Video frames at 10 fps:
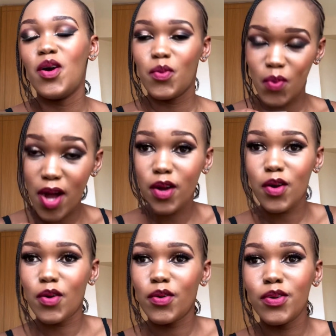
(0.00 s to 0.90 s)
work
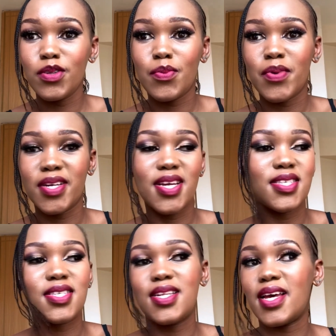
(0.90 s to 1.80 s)
on your
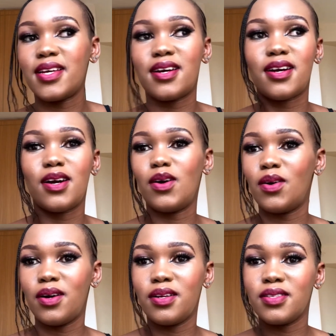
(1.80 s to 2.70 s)
pregnancy, like
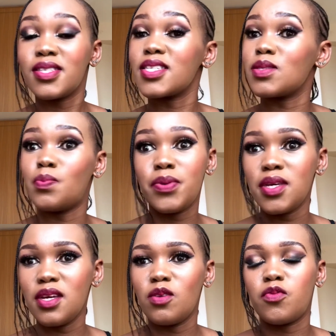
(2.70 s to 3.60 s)
just be
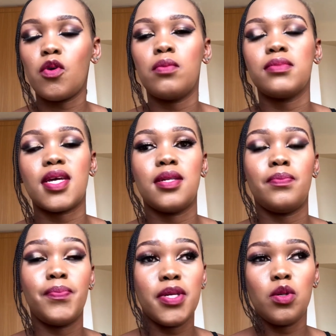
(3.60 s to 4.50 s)
informed and
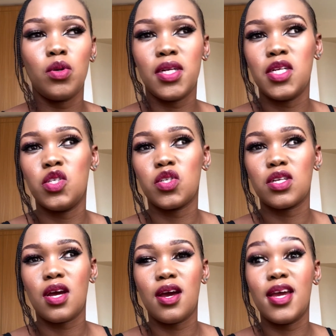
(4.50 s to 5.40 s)
be knowledge
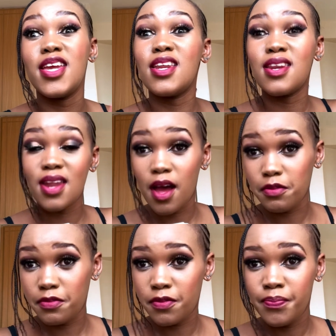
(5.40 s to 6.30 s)

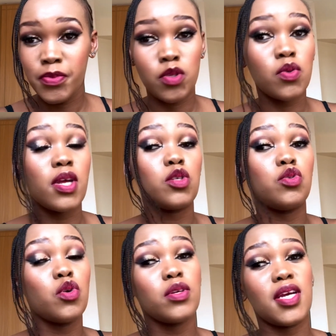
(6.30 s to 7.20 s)
enough so that you
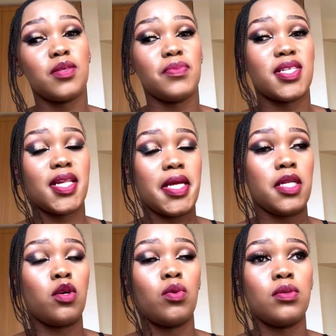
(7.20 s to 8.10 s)
don't get misled,
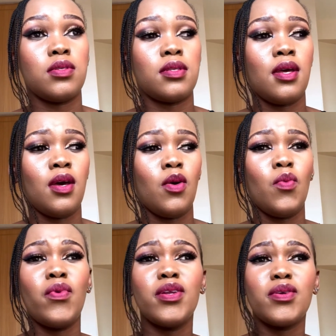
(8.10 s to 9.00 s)
because
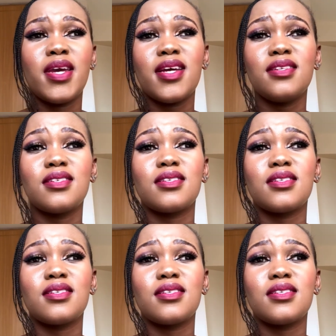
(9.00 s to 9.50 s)
when you get